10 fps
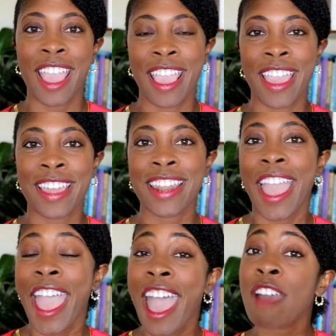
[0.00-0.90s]
and
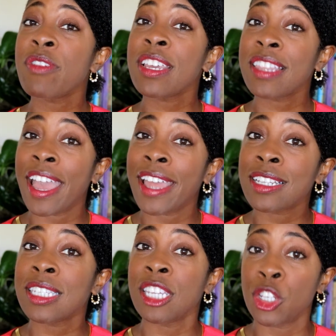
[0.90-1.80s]
having
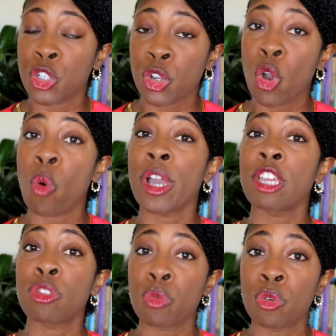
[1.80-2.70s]
that teacher
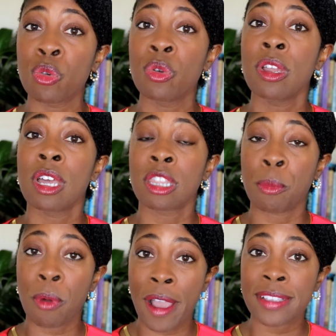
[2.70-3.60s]
going through the
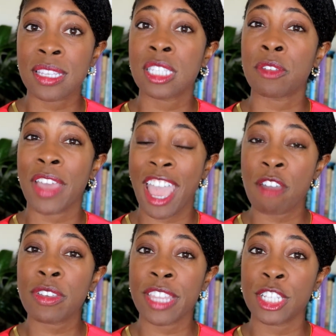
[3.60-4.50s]
process of
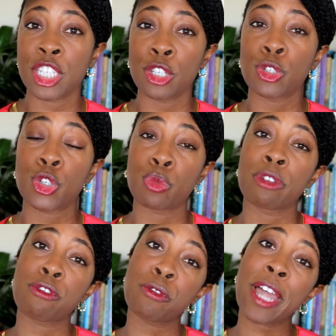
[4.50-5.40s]
having that teacher to
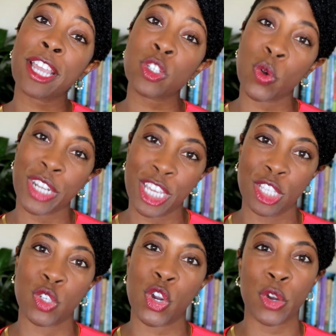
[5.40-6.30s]
reflect on
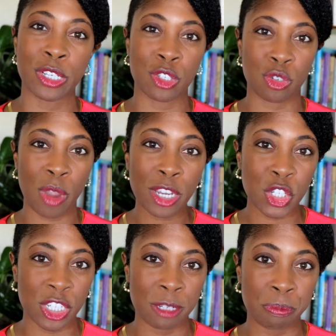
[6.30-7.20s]
his or her
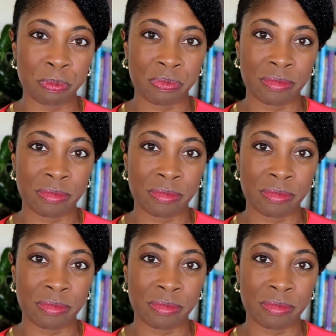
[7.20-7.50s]
instruction,